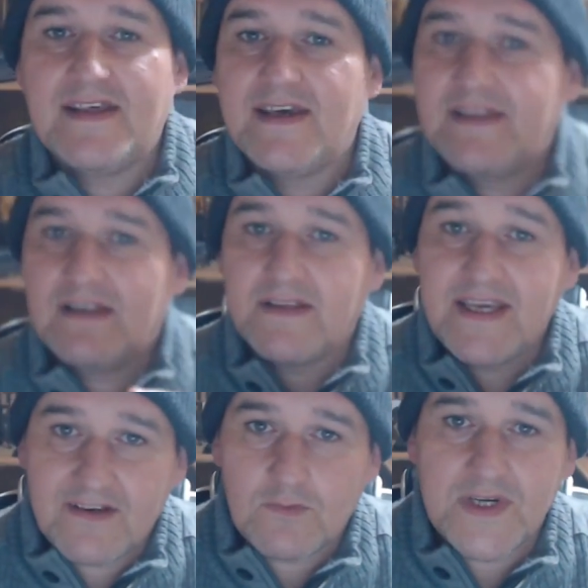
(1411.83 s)
The
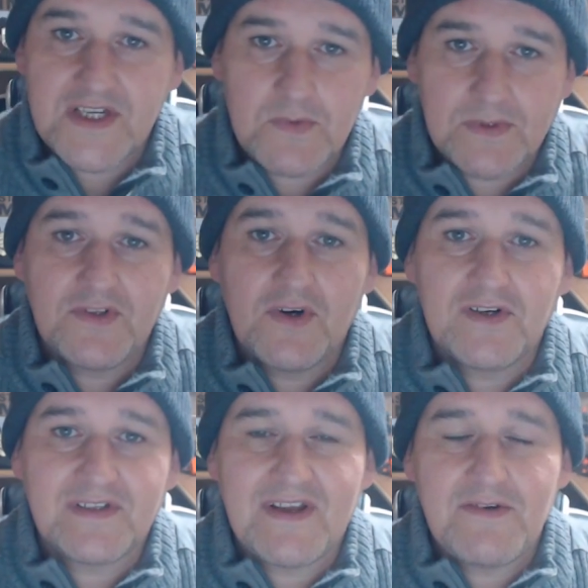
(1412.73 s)
later ones will
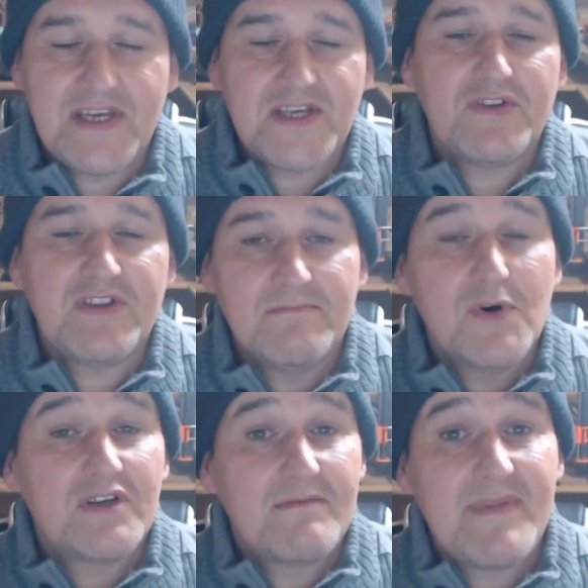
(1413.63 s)
not, now that he's got the
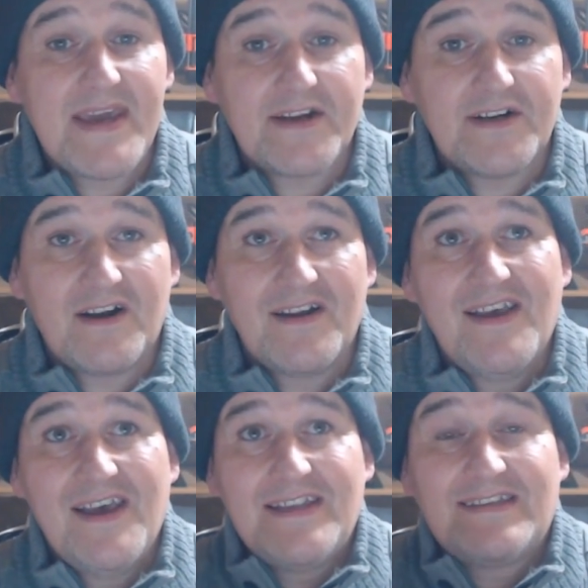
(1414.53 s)
mod maker
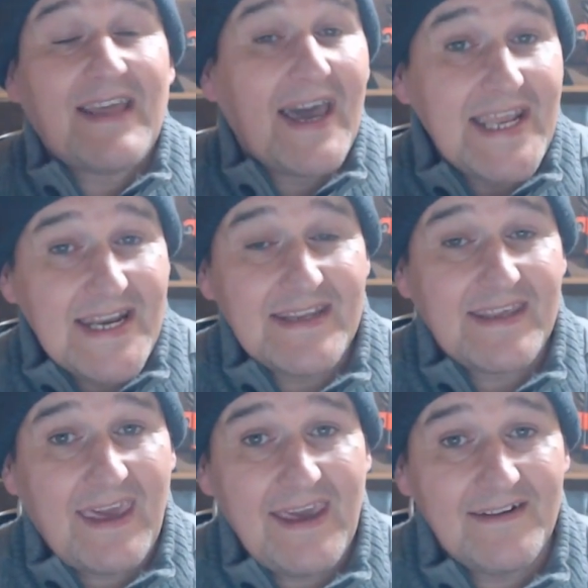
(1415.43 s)
tightening
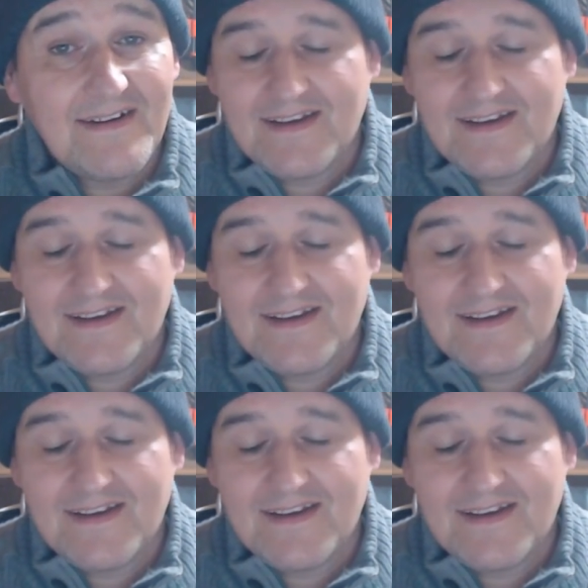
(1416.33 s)
kit.